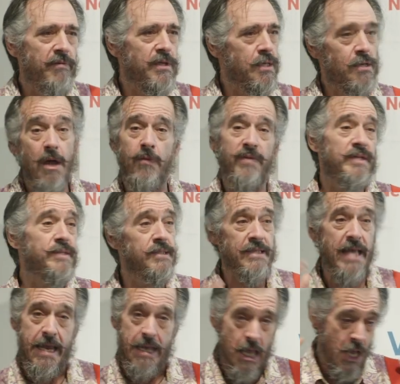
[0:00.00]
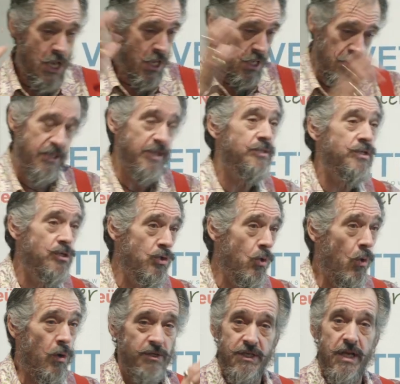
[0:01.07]
everything. No, this is
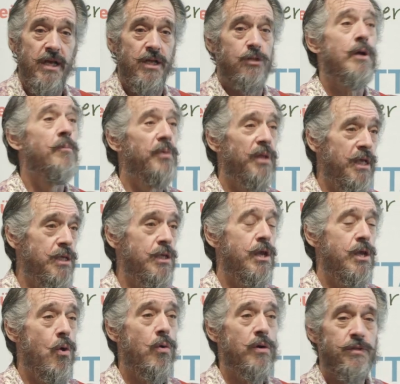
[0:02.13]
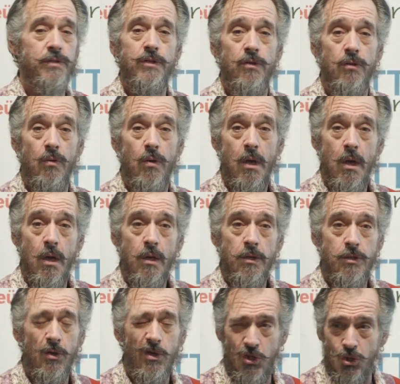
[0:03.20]
yours, and it's completely yours to
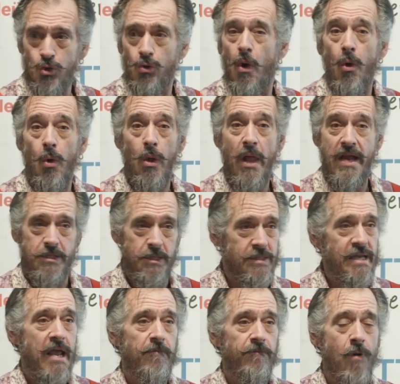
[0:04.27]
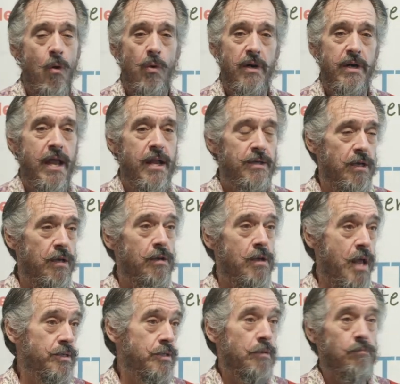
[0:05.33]
control and to take forward and
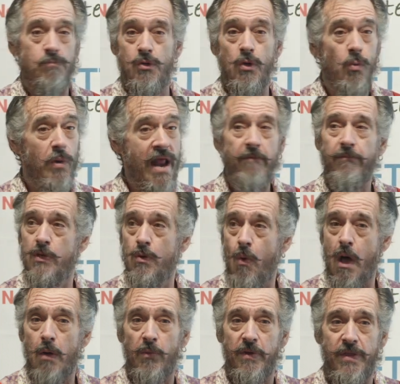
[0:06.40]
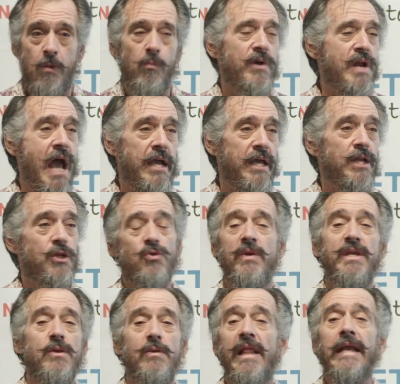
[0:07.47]
to do whatever you want with it. We're not going to
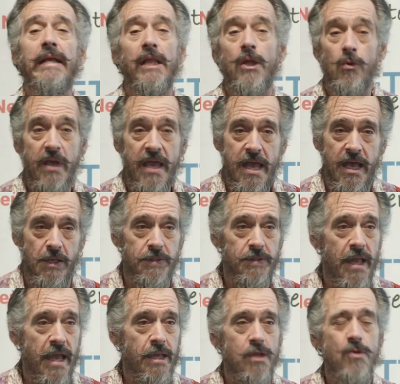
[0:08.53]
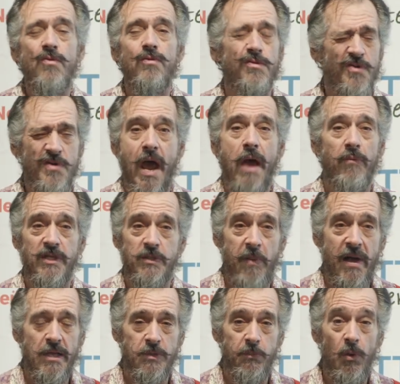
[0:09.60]
treat you like little kids, like you're not
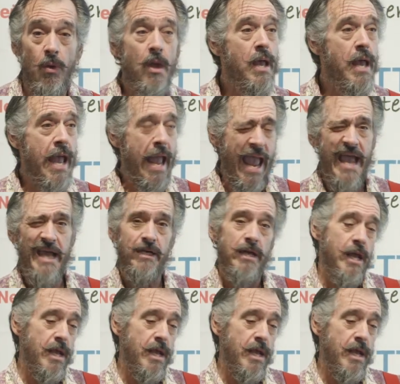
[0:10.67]
responsible. And